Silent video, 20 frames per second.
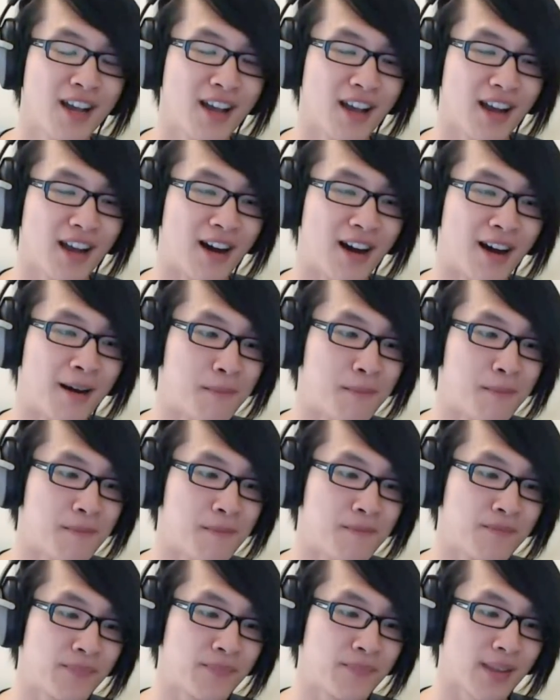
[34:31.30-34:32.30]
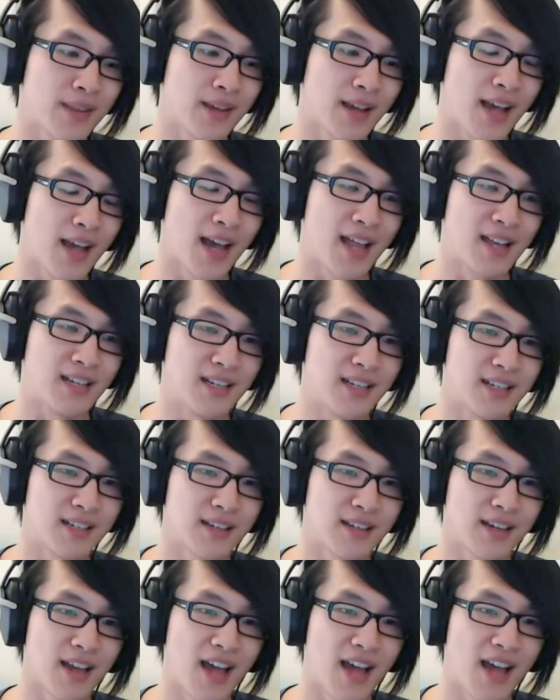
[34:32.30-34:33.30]
Um, and,
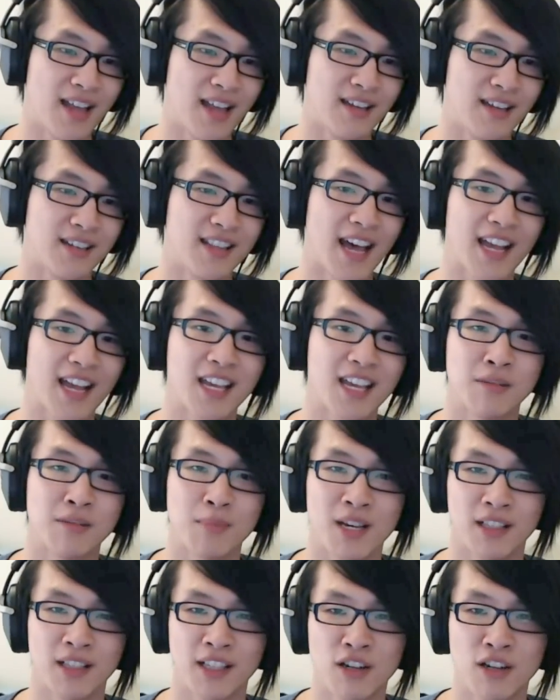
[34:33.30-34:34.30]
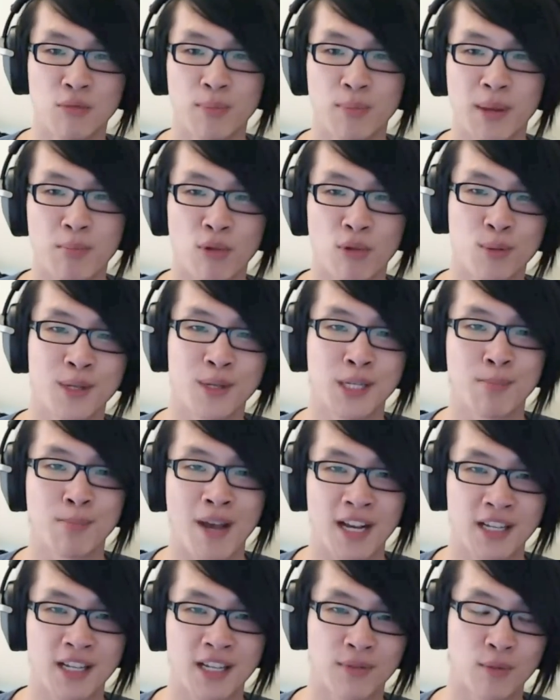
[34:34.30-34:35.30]
and that gives me a little bit more
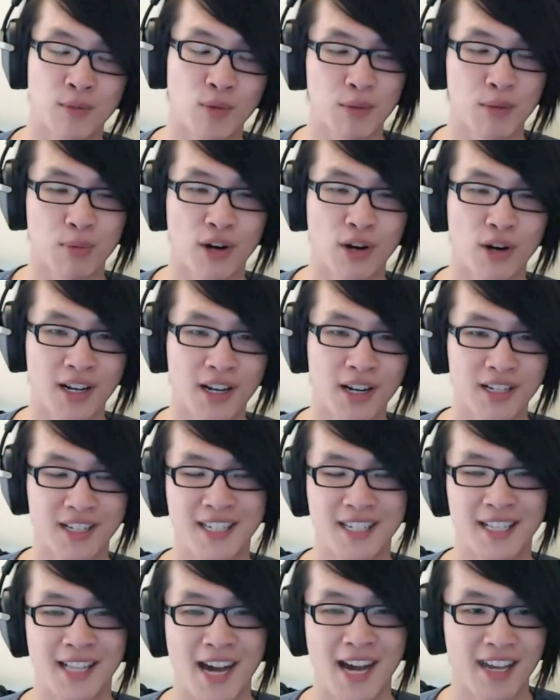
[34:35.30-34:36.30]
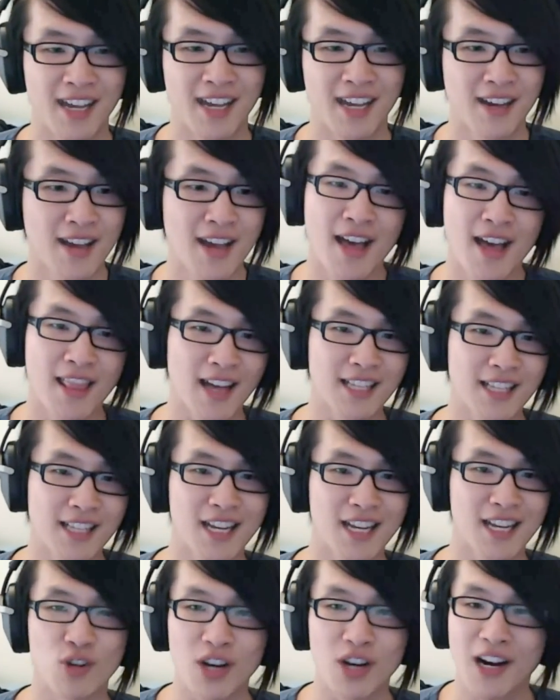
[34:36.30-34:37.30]
perspective on what the product is like. That
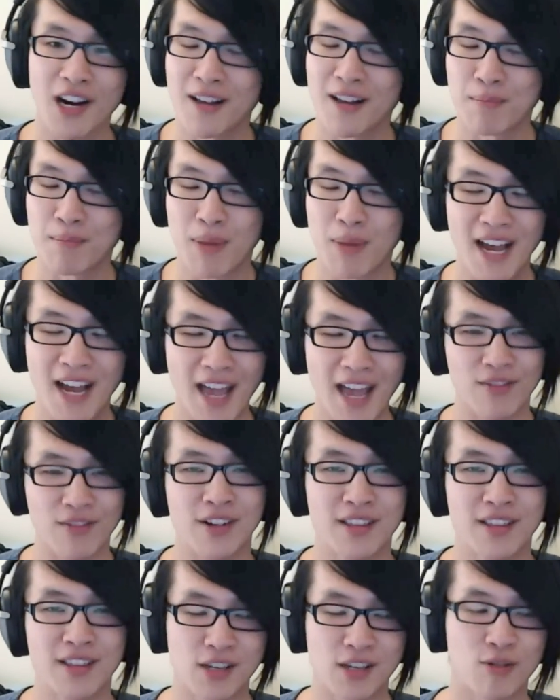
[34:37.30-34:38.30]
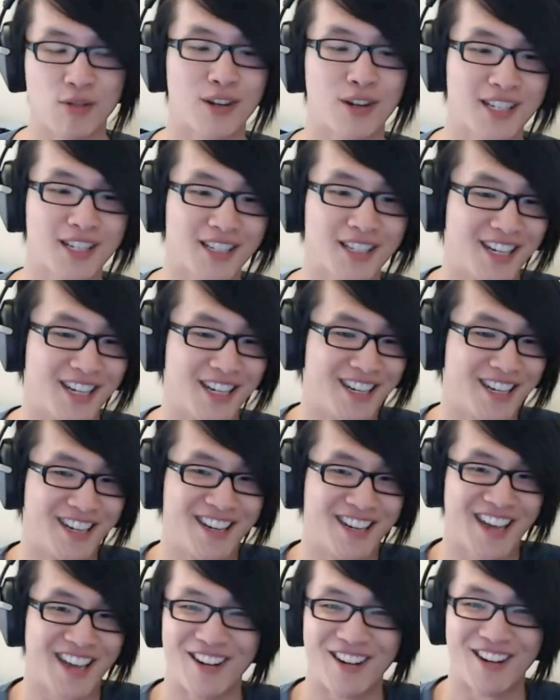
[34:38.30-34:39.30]
said, you can't buy everything. You honestly
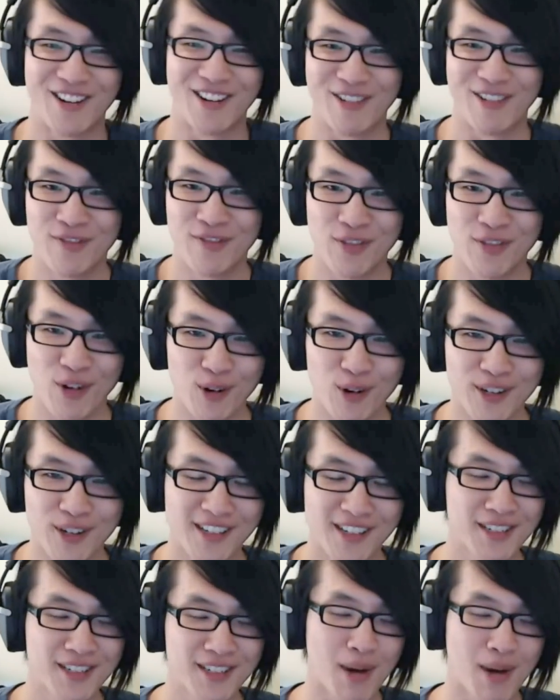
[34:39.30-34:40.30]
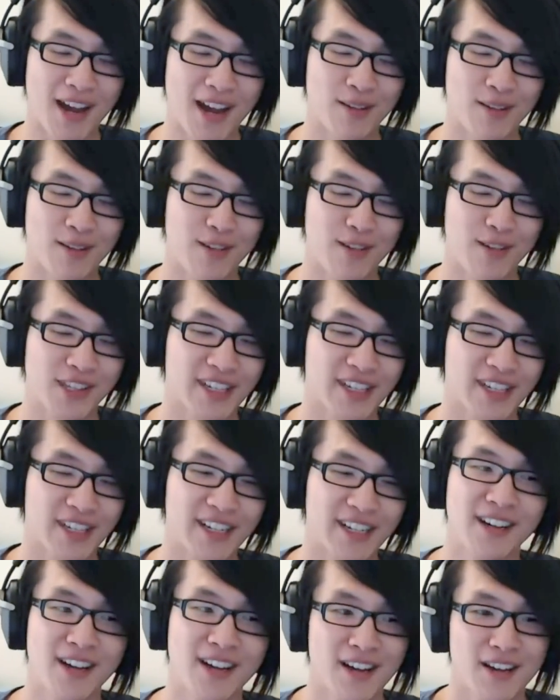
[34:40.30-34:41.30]
cannot afford to buy everything.
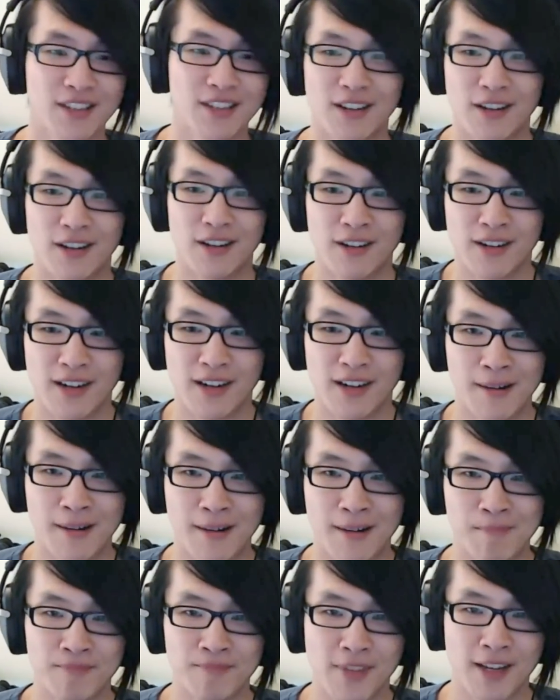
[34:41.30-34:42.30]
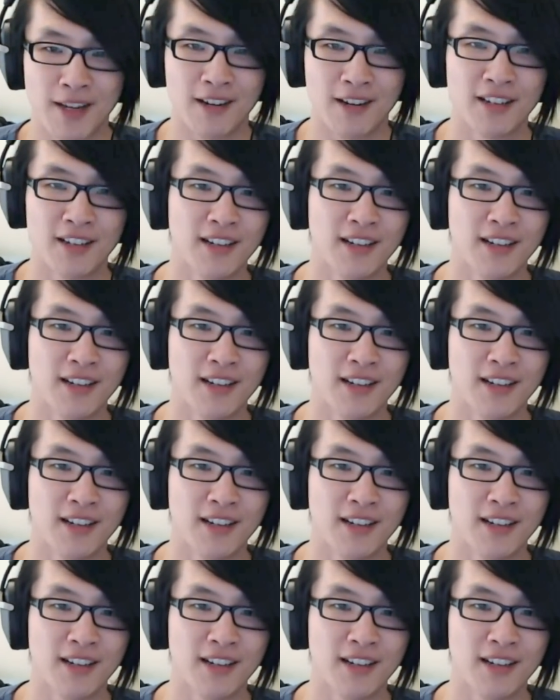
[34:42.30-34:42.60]
So um, you know,